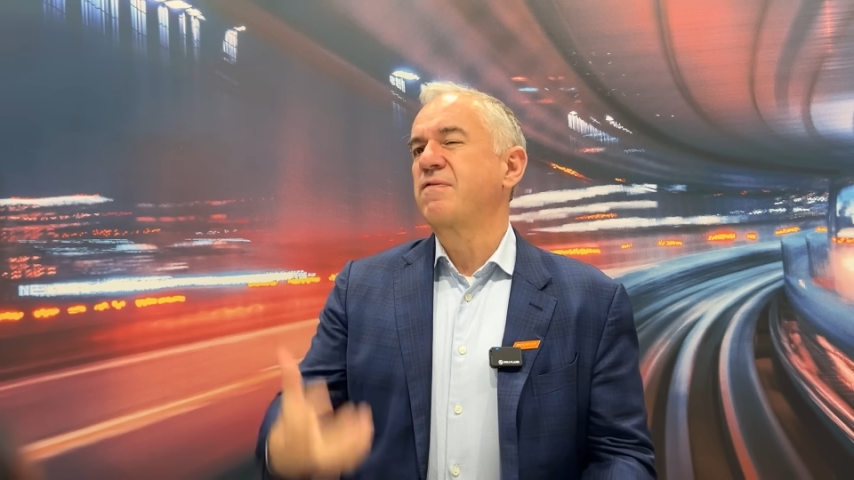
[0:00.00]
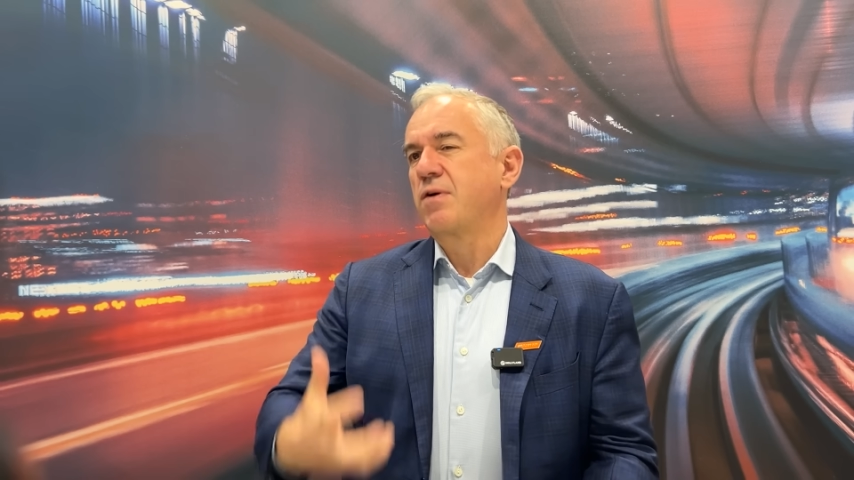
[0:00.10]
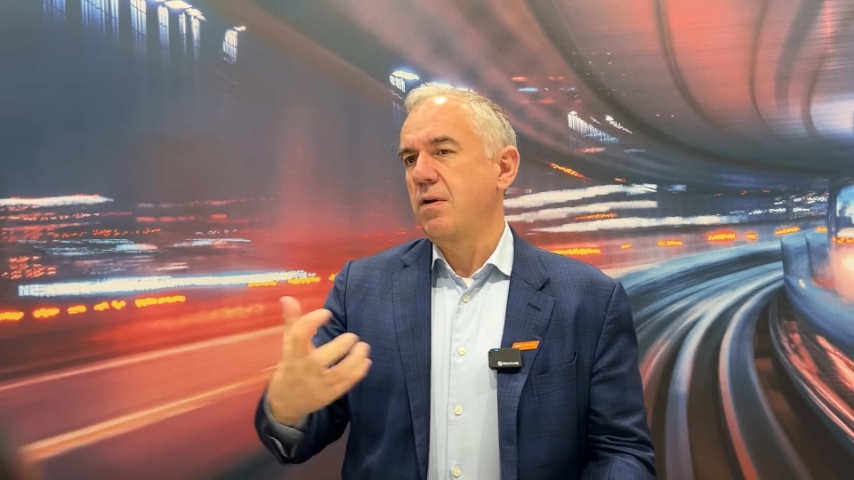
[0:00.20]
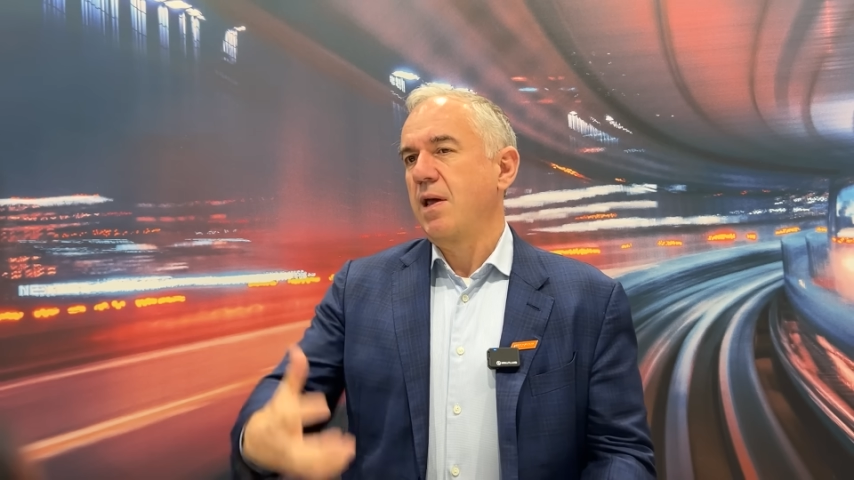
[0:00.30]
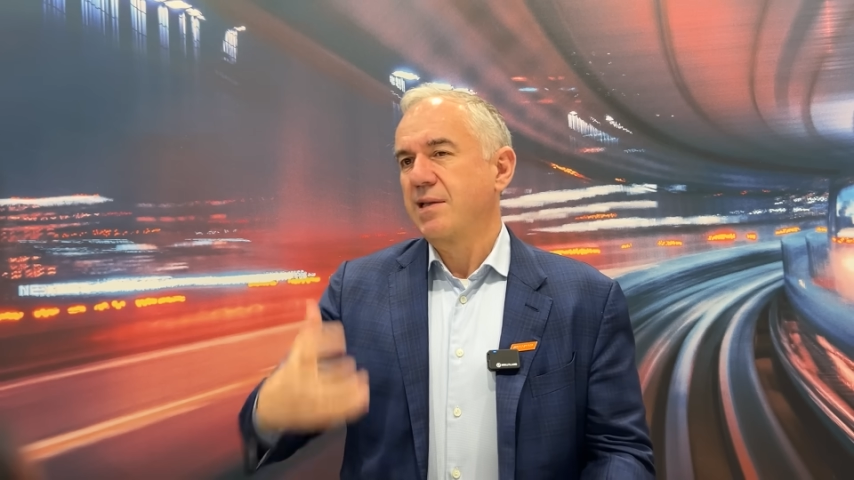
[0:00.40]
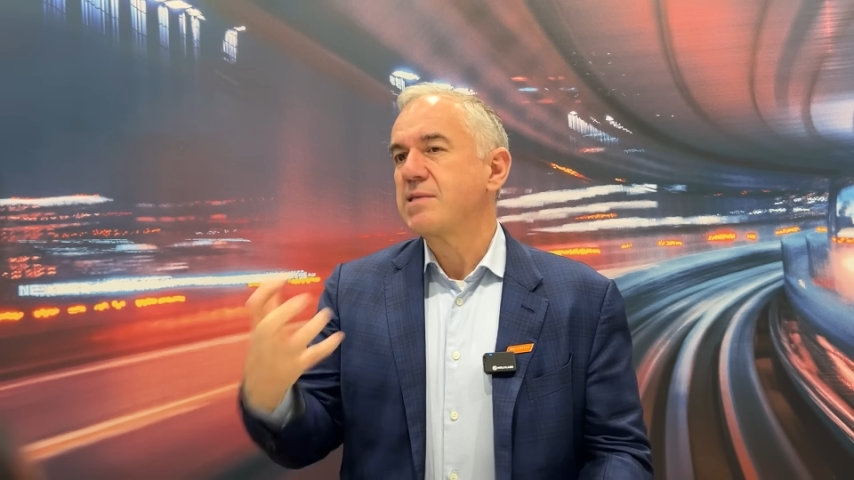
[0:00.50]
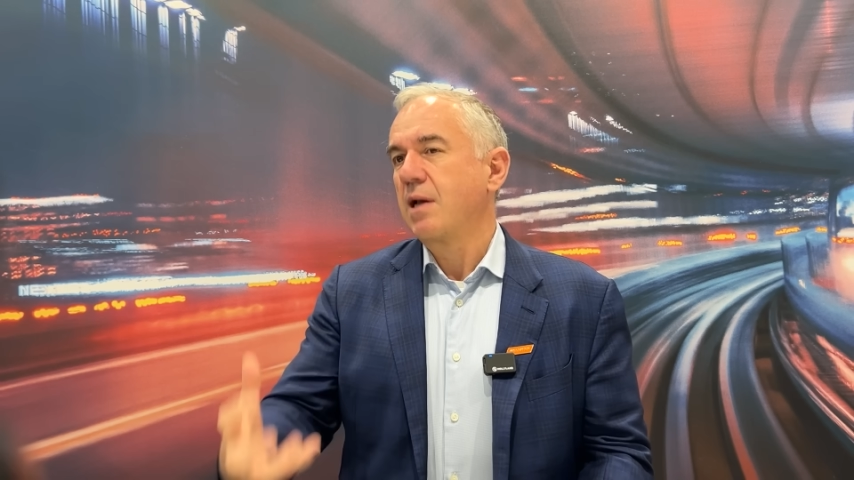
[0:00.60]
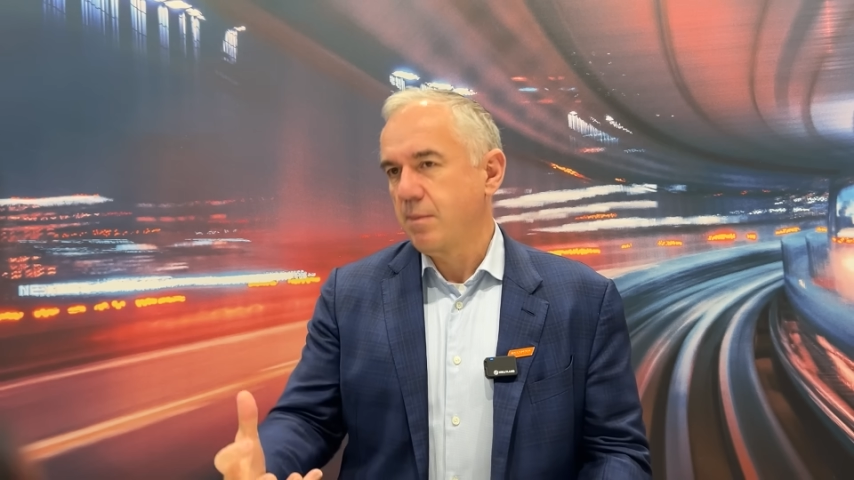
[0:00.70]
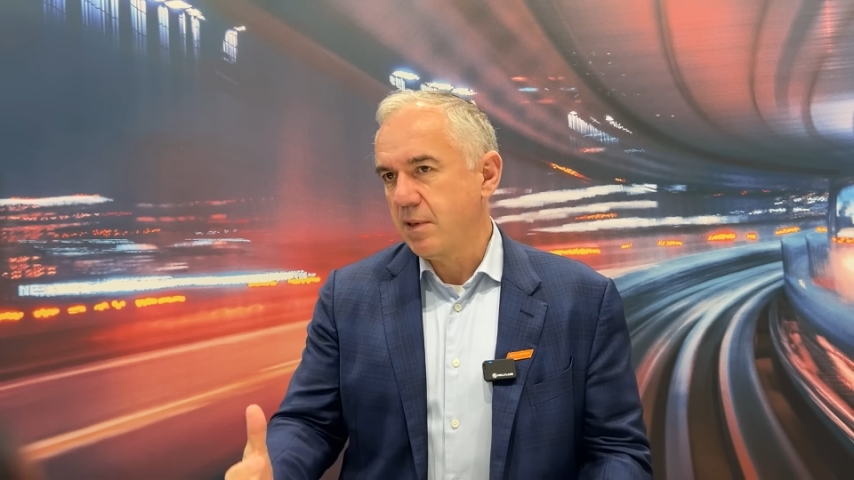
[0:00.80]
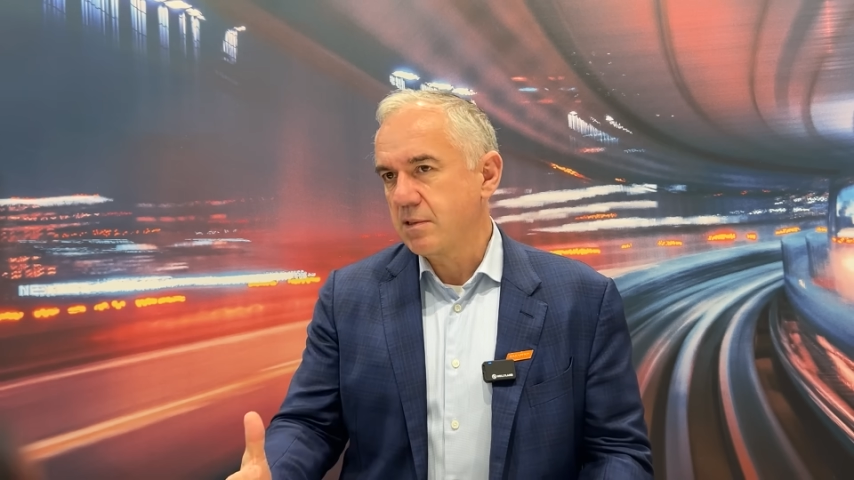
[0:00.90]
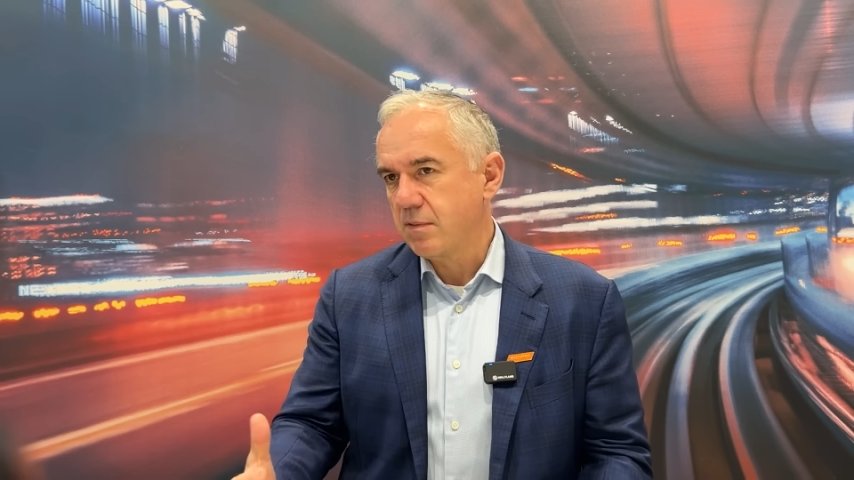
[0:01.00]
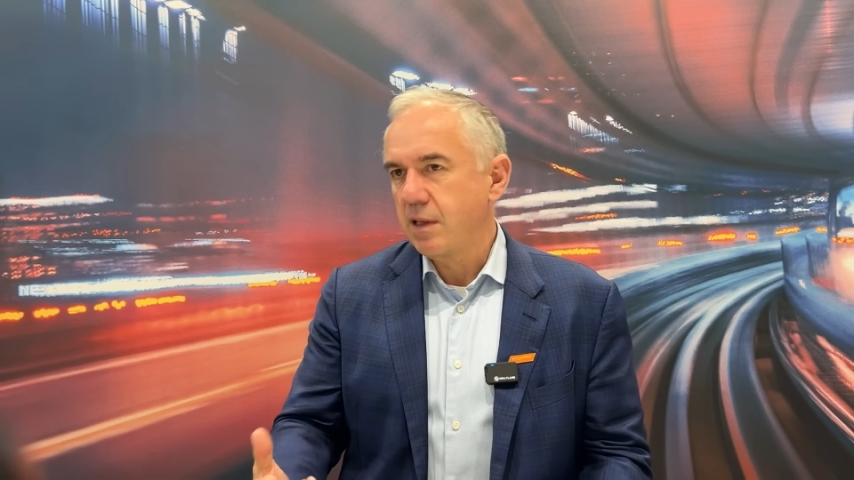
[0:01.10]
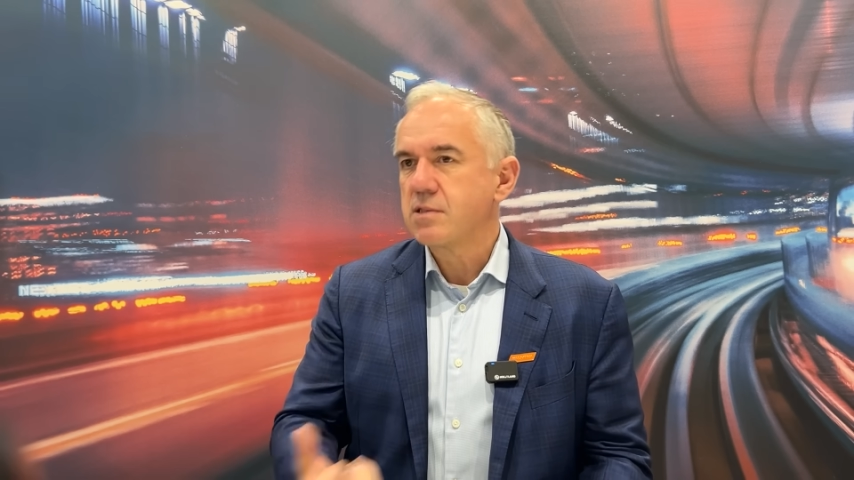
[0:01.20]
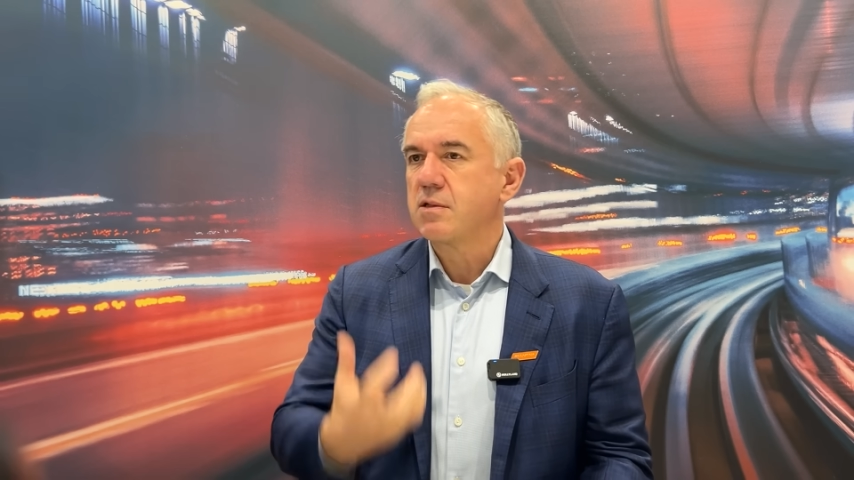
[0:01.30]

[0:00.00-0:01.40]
for that segment, right?